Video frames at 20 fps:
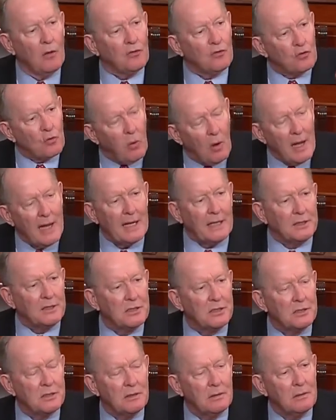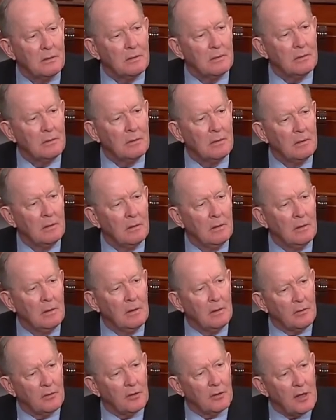Twice,
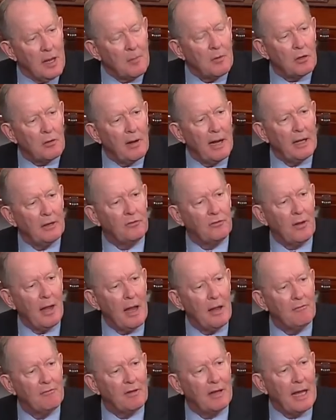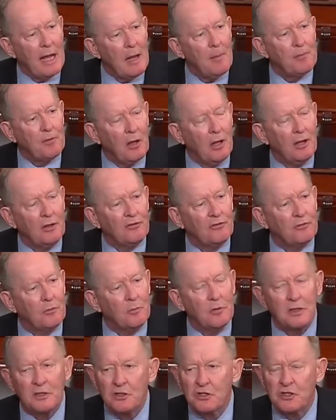the Democrats have kept us
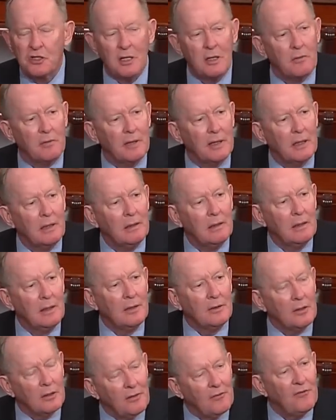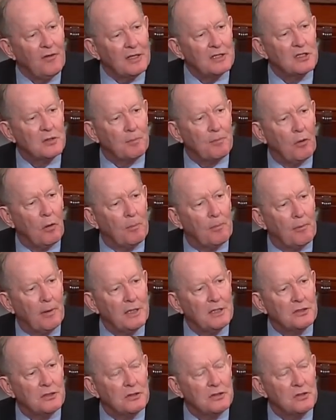from considering the defense
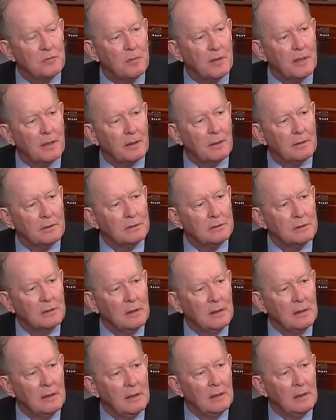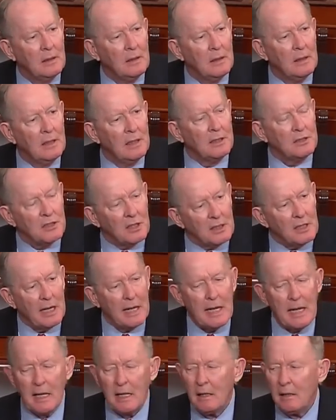appropriations bills.
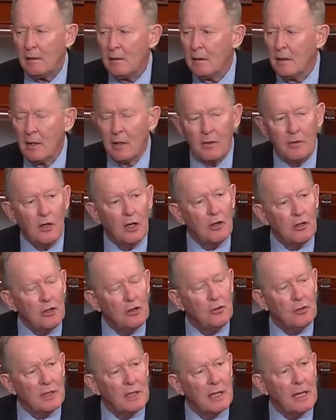Today, they're going to do it